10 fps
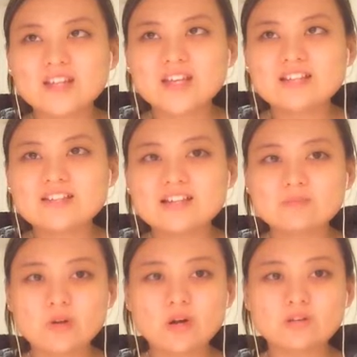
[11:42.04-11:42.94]
I guess that's
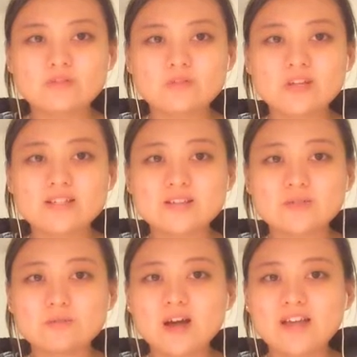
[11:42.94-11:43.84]
part of the
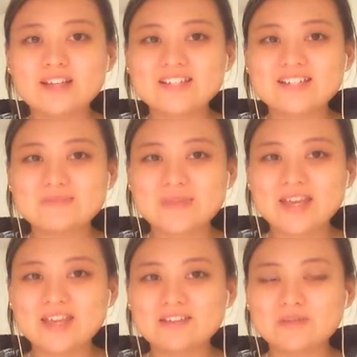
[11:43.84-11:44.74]
reason why I didn't
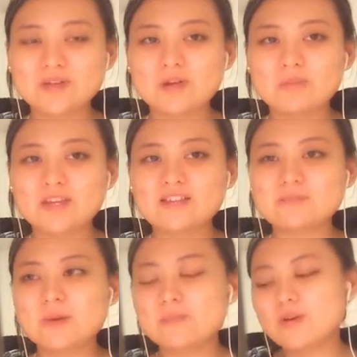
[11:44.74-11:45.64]
make it to go, because
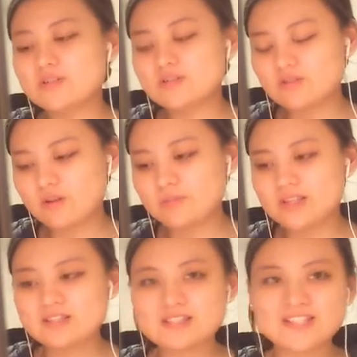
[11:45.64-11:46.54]
my boss saw
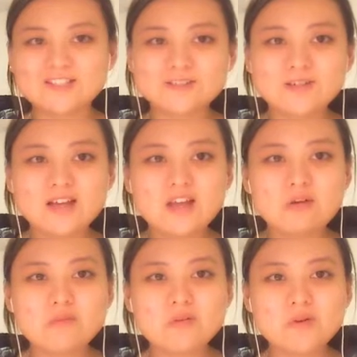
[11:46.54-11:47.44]
me still
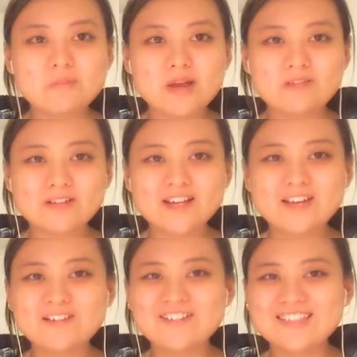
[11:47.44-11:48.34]
wearing my
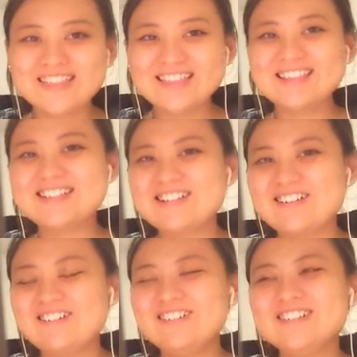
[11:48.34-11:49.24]
clothes.
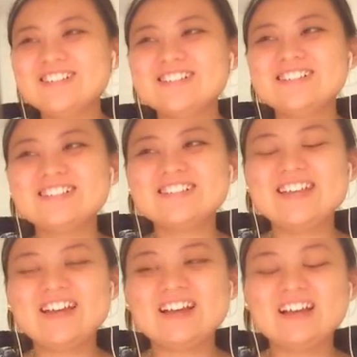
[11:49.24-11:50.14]
So,
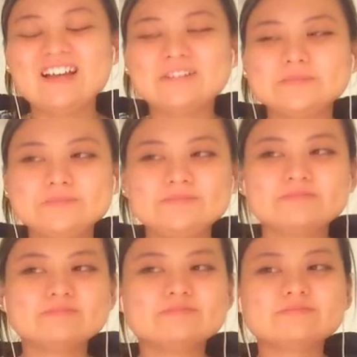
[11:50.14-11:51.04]
yeah.
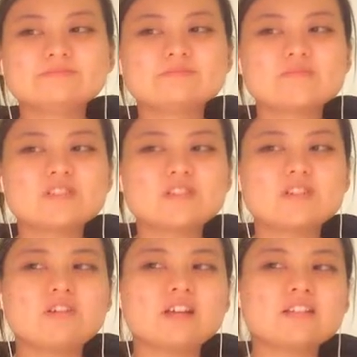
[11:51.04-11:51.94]

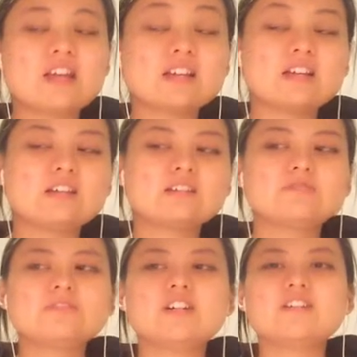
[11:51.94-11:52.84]
So I checked out the
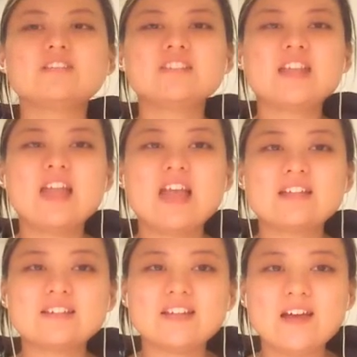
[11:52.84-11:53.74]
phone
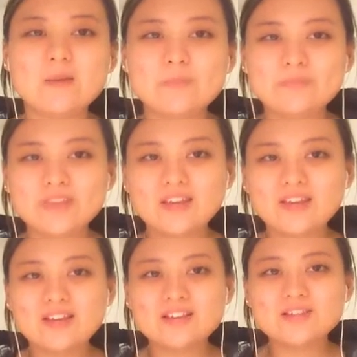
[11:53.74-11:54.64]
and
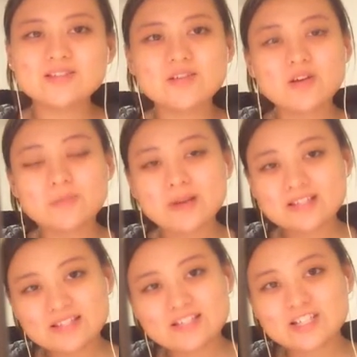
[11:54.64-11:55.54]
saw
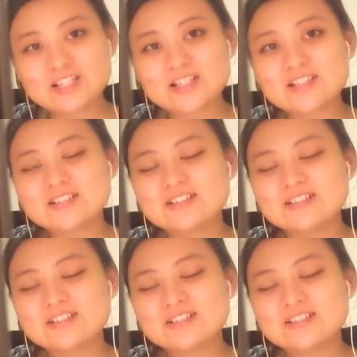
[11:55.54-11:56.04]
messages,